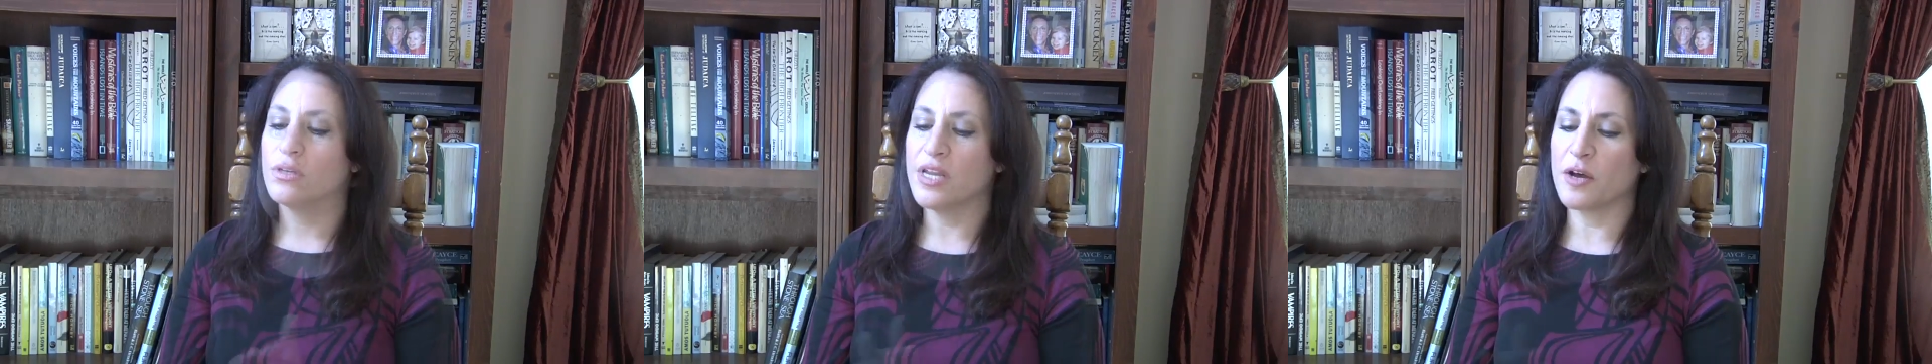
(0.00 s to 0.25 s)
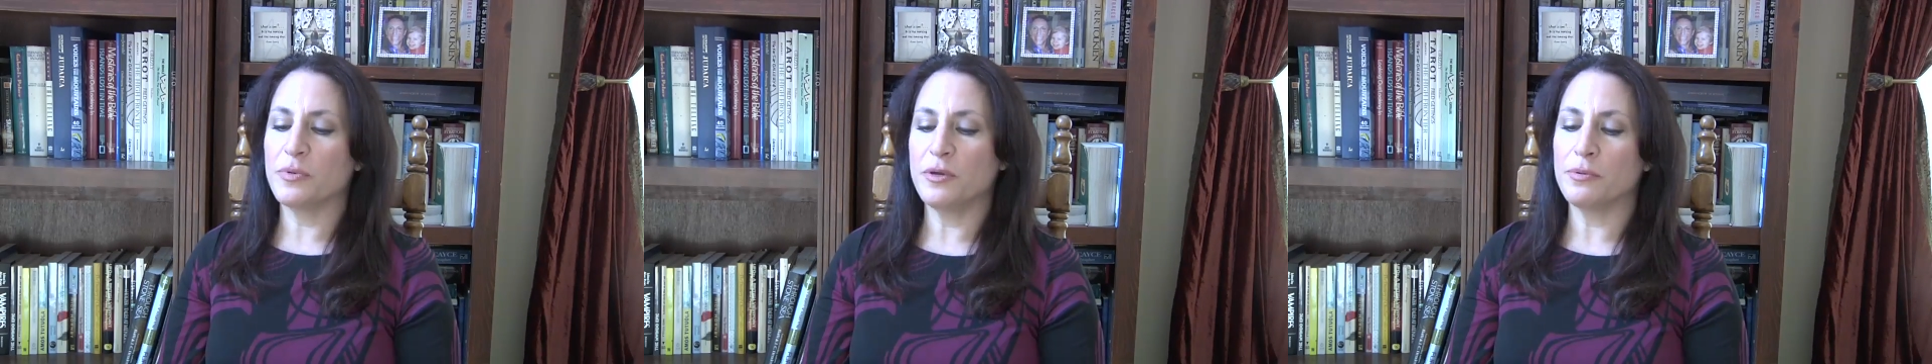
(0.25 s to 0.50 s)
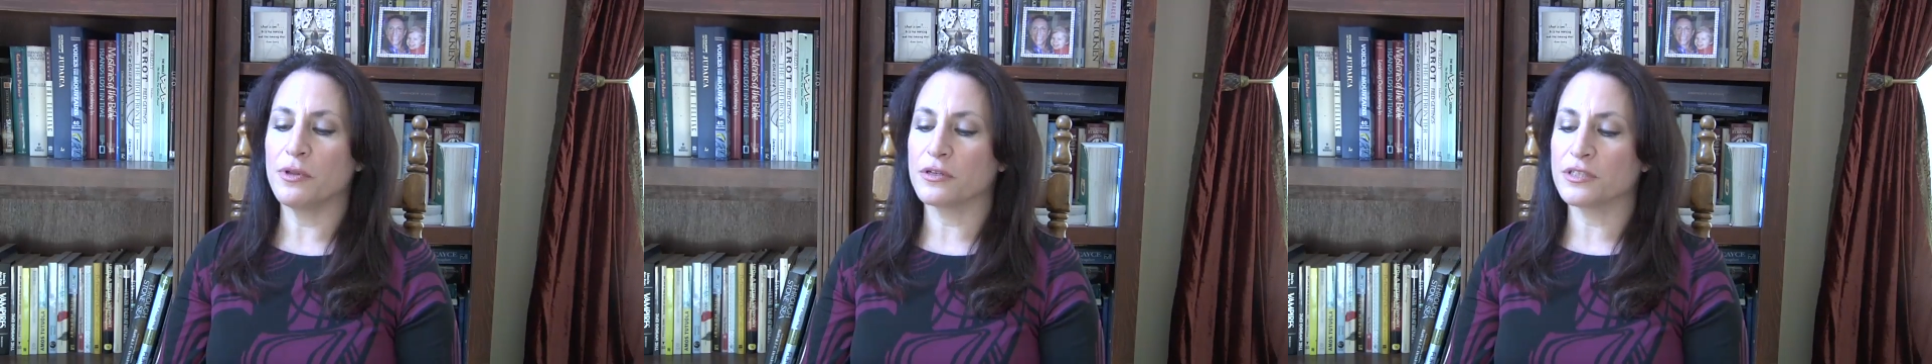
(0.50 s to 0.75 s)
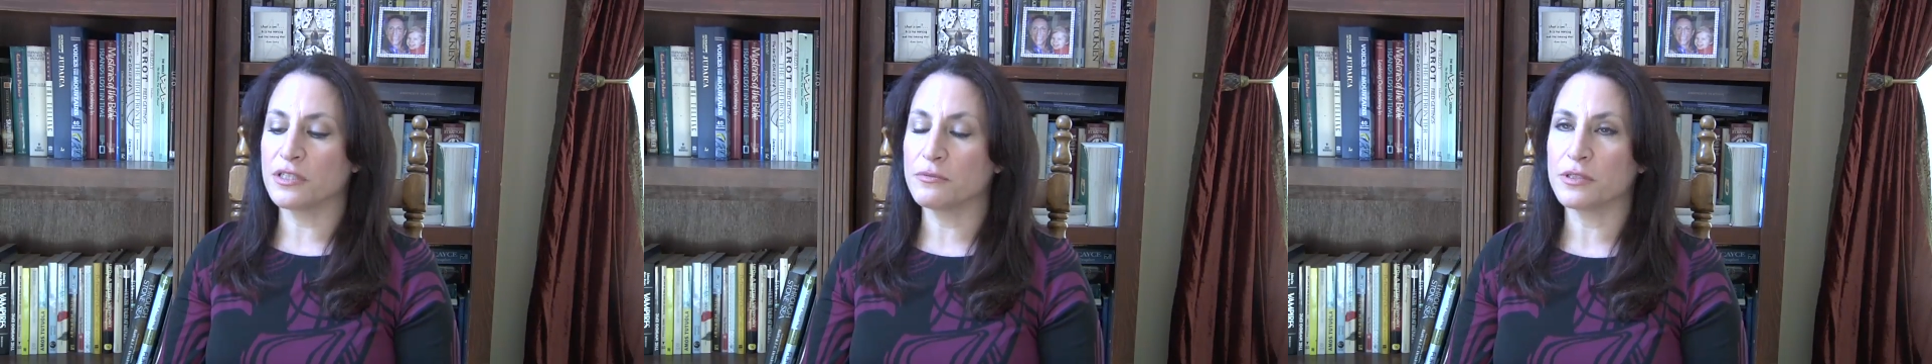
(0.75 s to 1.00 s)
Now people are
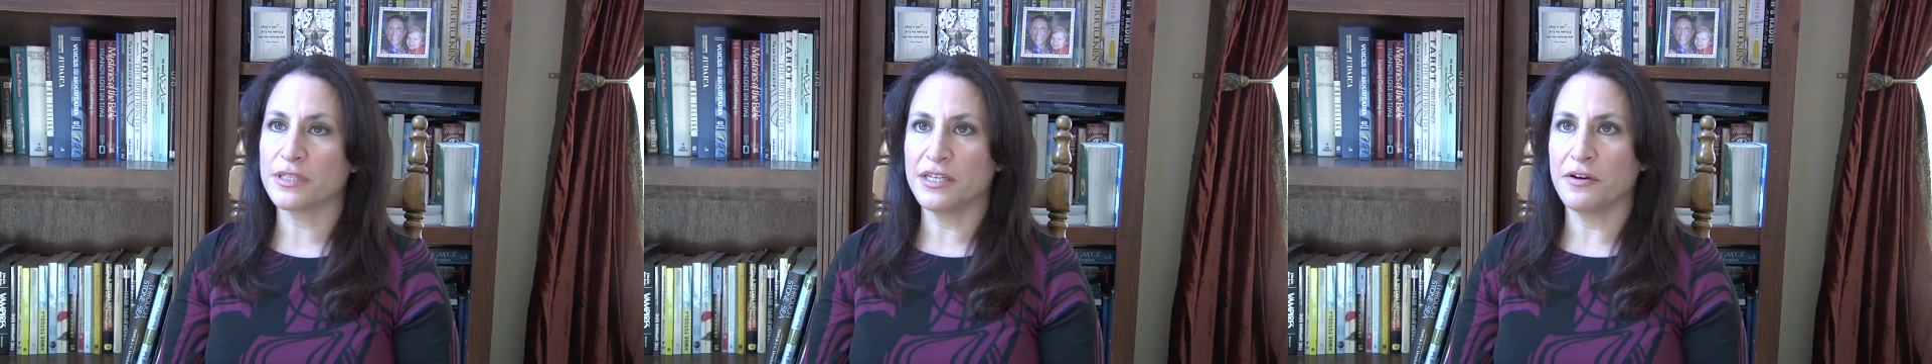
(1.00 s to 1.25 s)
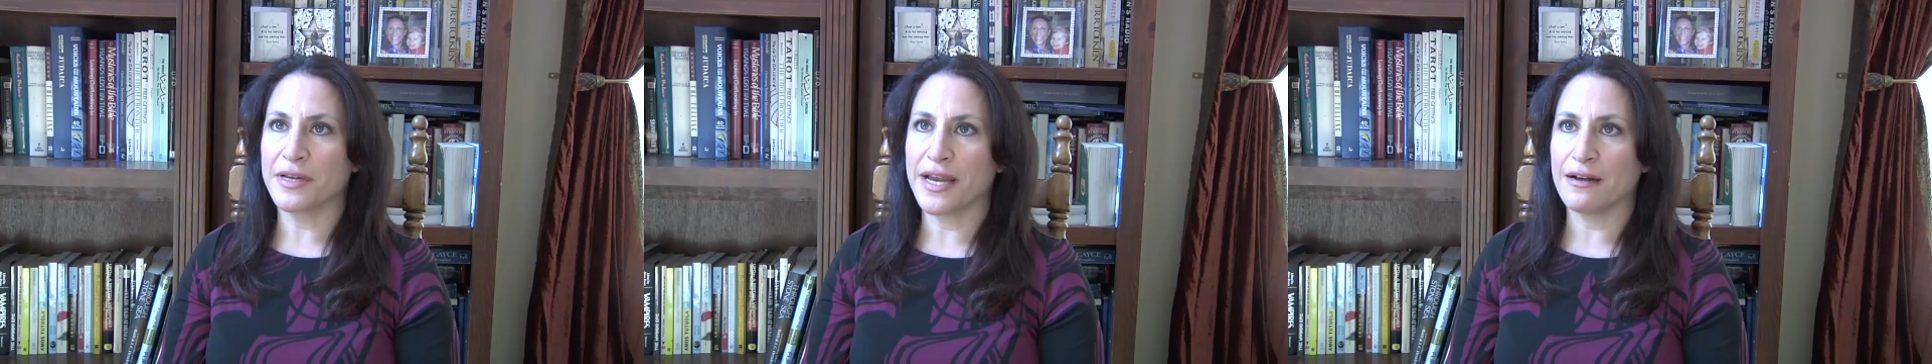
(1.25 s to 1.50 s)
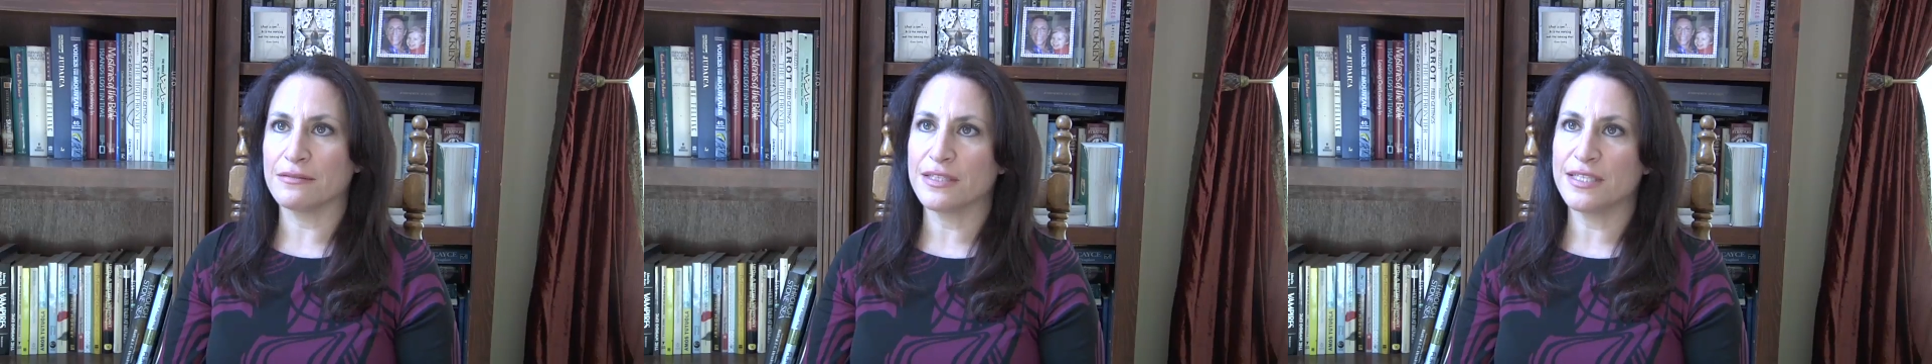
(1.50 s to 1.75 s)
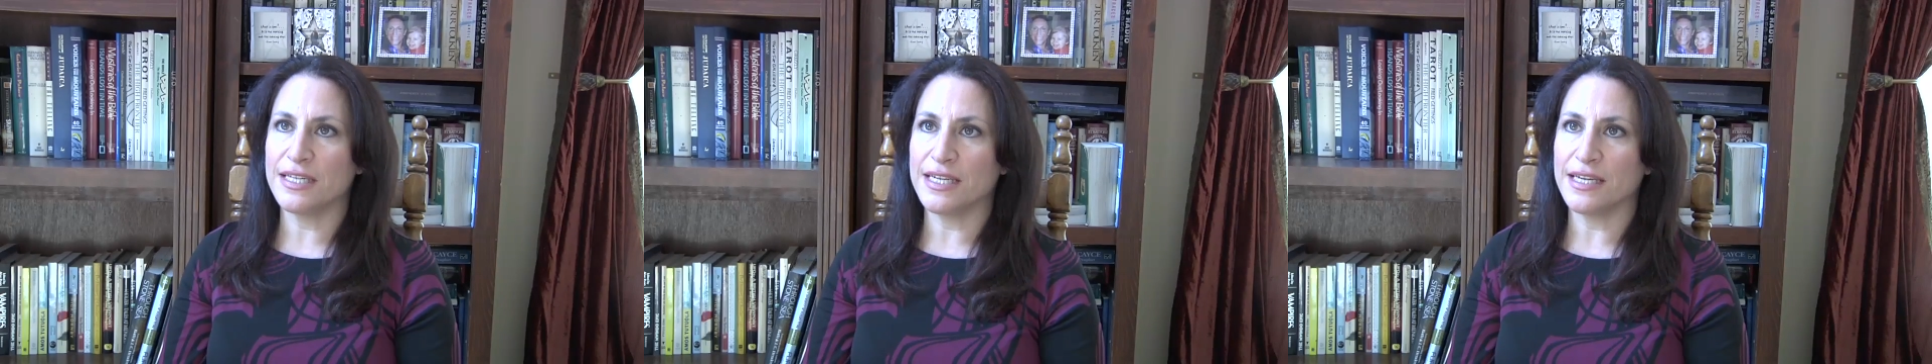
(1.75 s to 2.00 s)
deliberately going out and
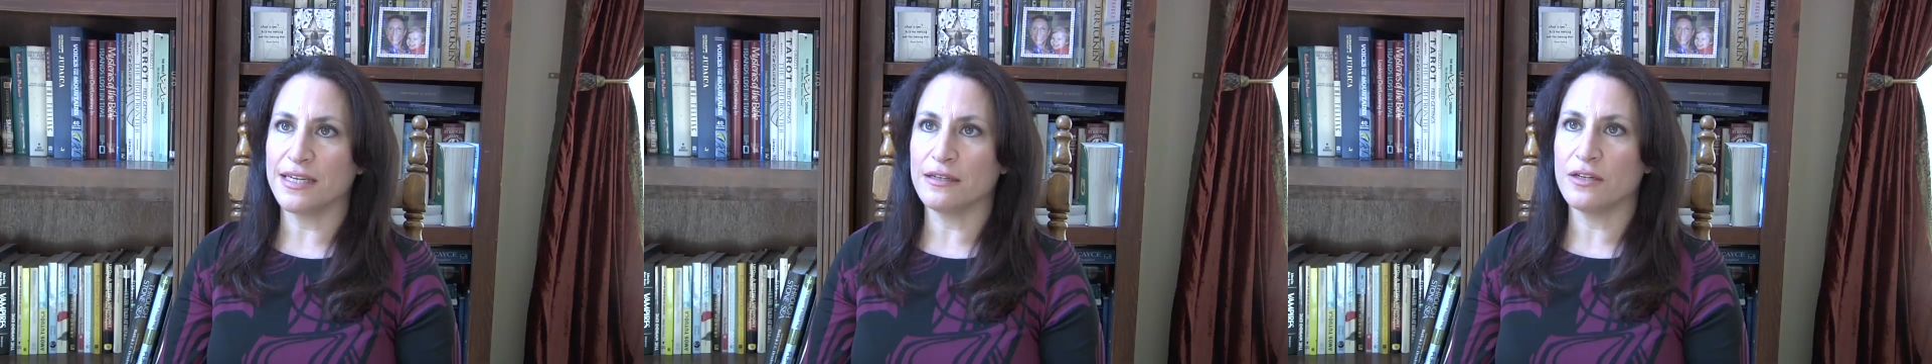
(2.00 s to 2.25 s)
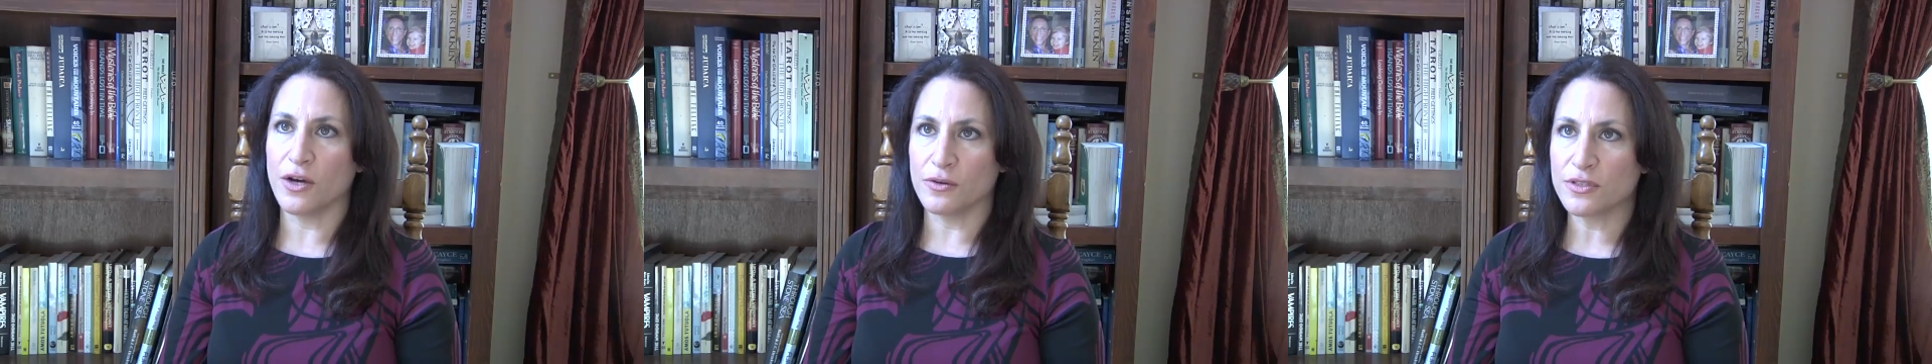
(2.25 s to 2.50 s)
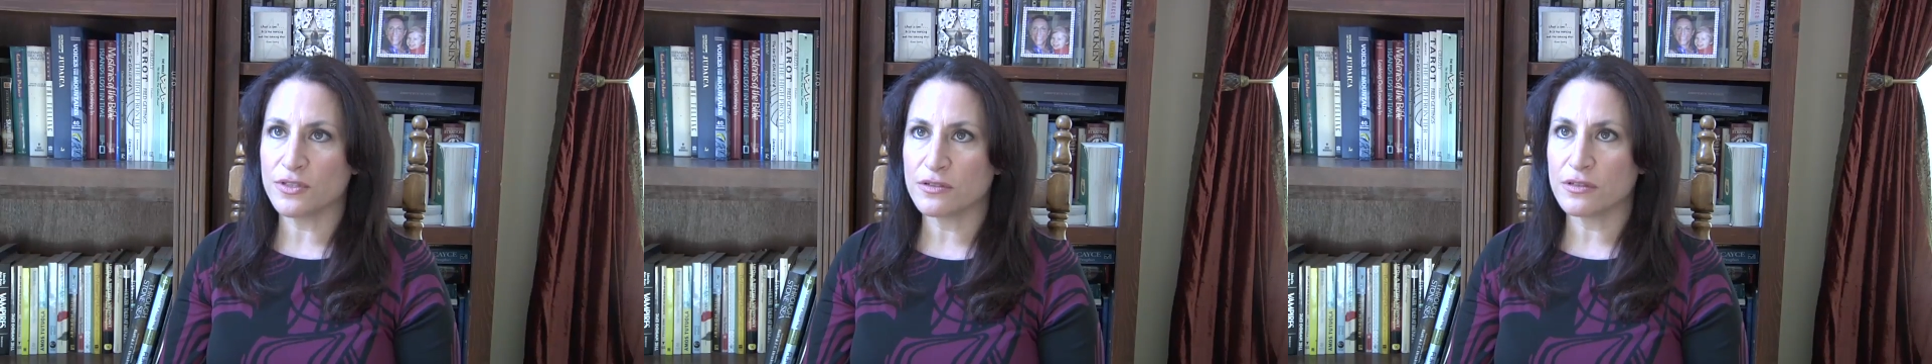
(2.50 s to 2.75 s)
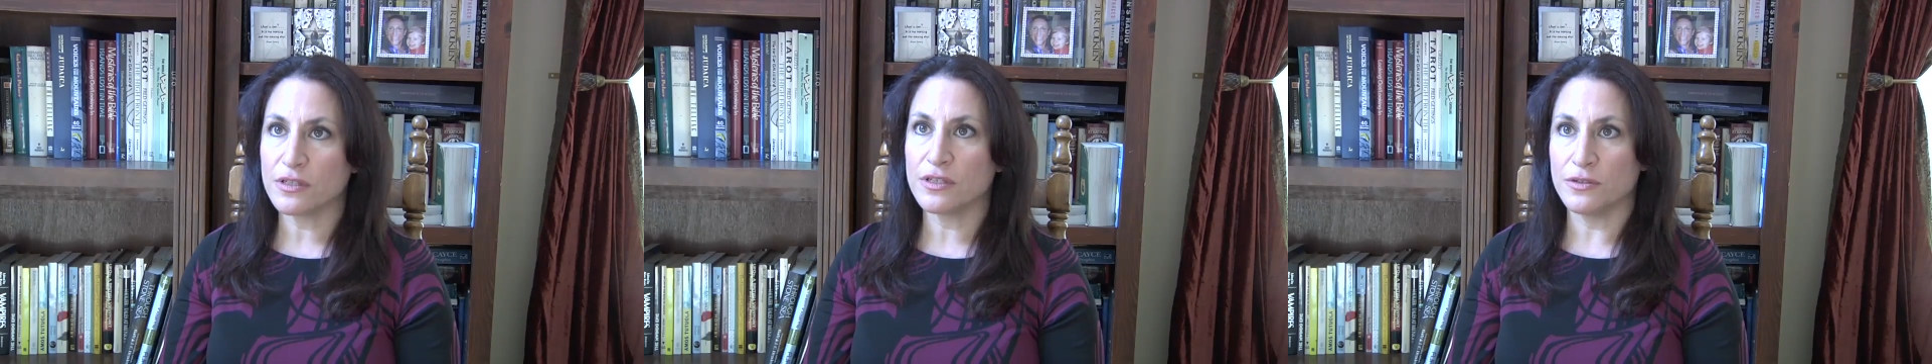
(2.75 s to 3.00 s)
seeking
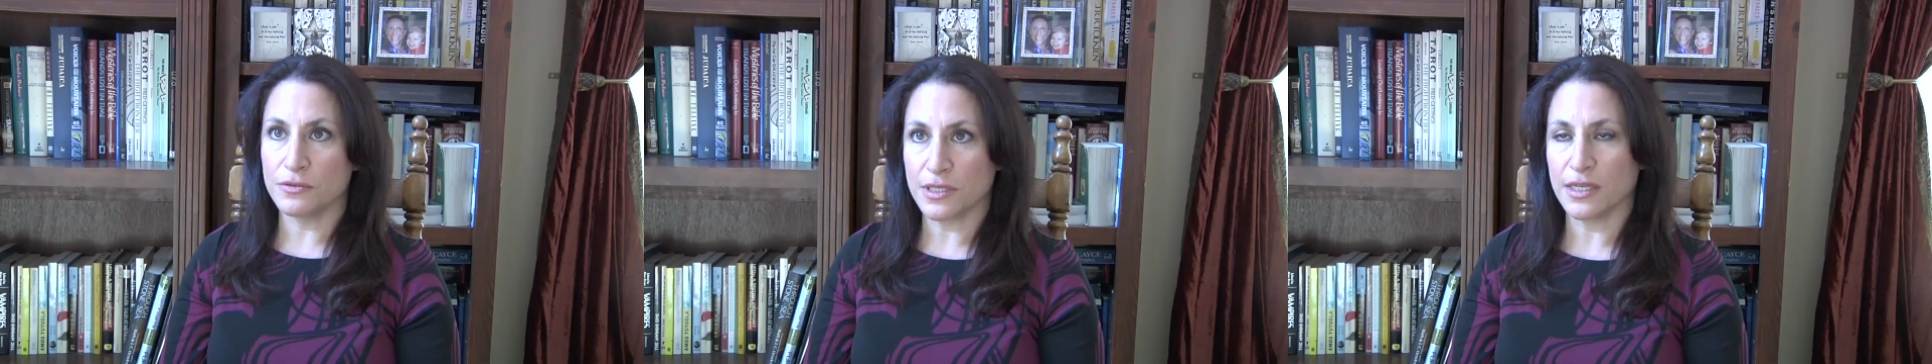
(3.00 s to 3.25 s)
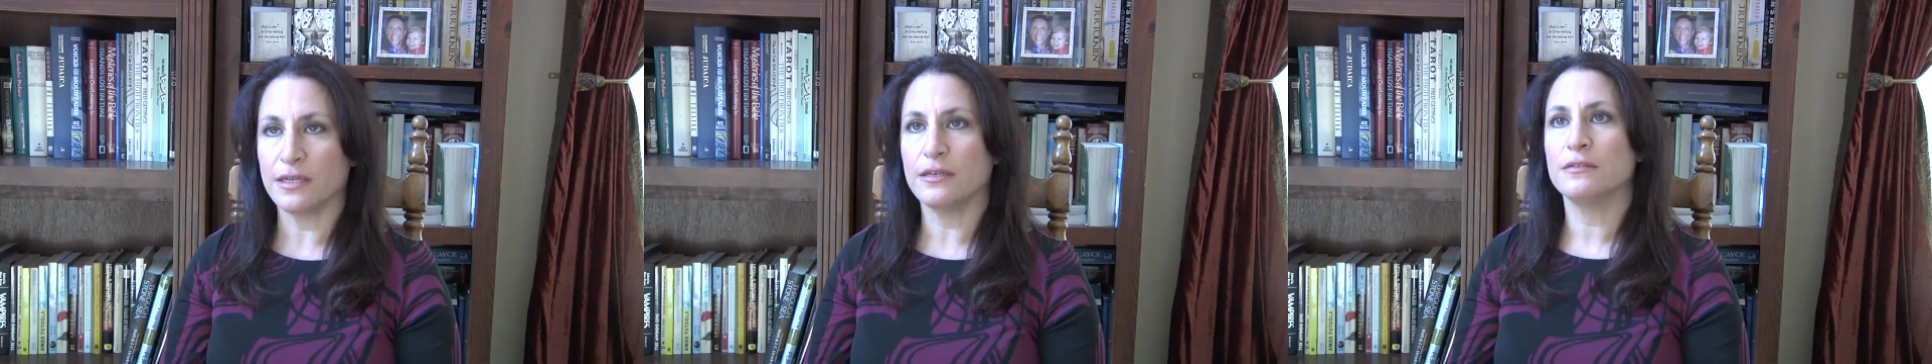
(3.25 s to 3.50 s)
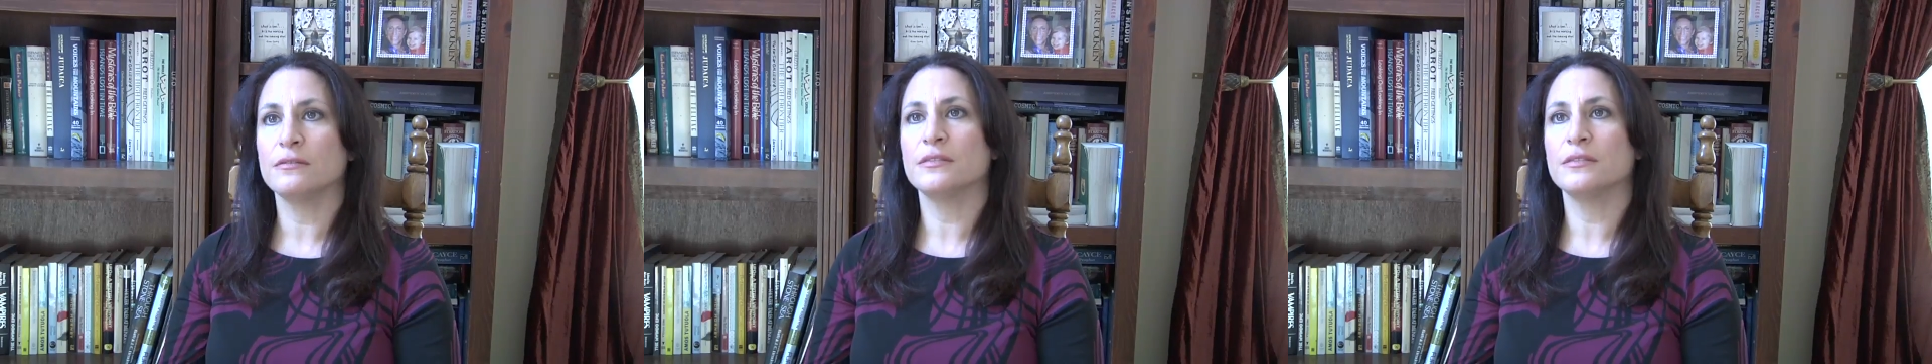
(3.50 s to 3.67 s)
ghosts using